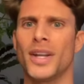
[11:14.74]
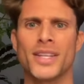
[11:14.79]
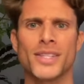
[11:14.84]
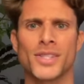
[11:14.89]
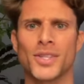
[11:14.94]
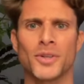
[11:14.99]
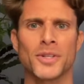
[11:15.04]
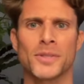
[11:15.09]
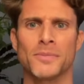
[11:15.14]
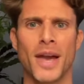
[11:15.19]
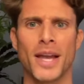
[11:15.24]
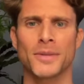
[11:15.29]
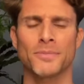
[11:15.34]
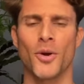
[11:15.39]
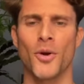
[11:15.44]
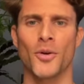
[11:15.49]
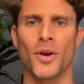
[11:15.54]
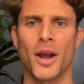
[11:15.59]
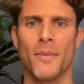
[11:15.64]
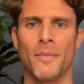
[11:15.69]
is the Respect
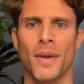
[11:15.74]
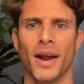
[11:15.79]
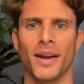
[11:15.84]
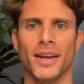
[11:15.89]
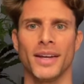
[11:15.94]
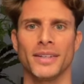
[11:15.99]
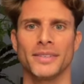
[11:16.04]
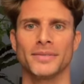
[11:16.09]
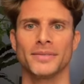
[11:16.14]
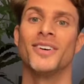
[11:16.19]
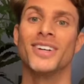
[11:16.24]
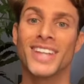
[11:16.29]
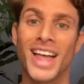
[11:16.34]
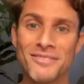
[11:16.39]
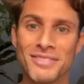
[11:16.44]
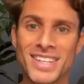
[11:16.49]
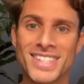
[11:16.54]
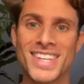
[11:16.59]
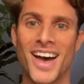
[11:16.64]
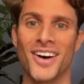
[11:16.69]
Program, Barrett? Well,
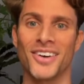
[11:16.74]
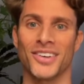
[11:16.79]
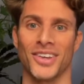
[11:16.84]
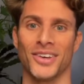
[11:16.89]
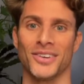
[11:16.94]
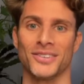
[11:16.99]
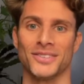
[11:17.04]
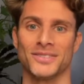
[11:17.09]
let me tell you.